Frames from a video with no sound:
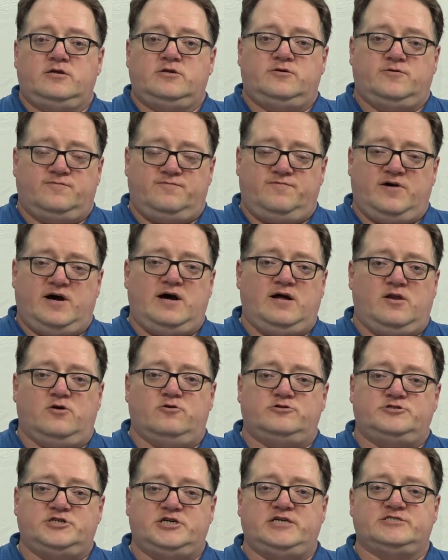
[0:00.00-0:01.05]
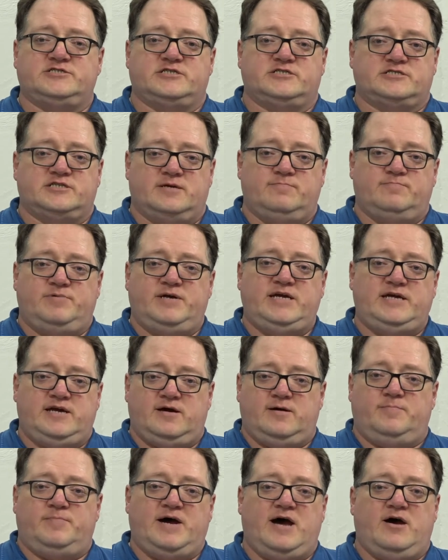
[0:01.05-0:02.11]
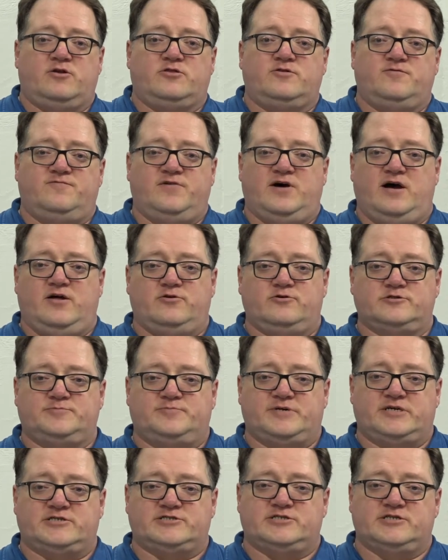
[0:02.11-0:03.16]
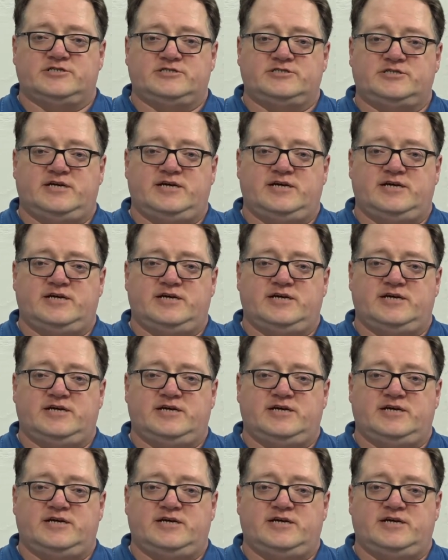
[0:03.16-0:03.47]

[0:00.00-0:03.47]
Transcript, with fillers: to follow Jesus and be about the Father's business.